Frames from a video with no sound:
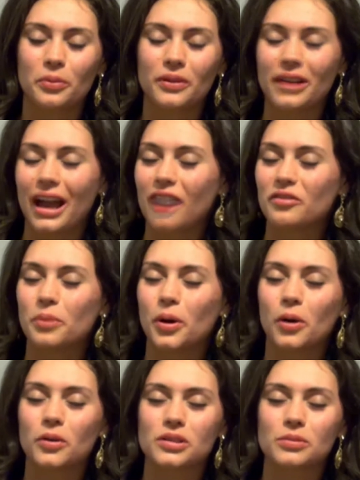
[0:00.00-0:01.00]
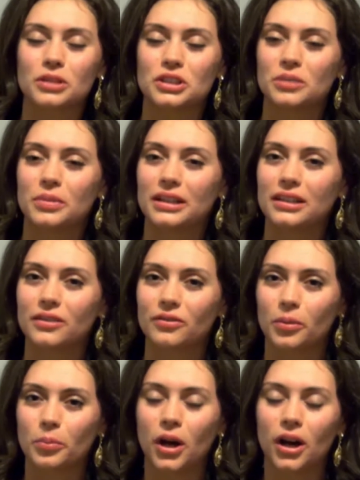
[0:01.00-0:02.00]
have posts where she'd be at a
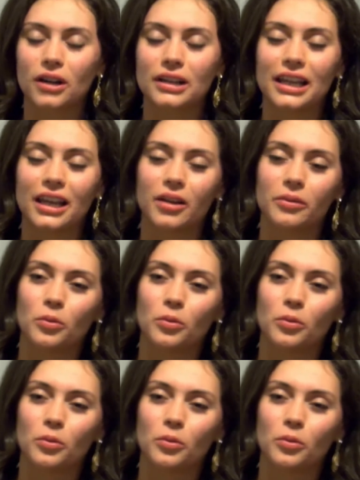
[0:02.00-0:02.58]
different party,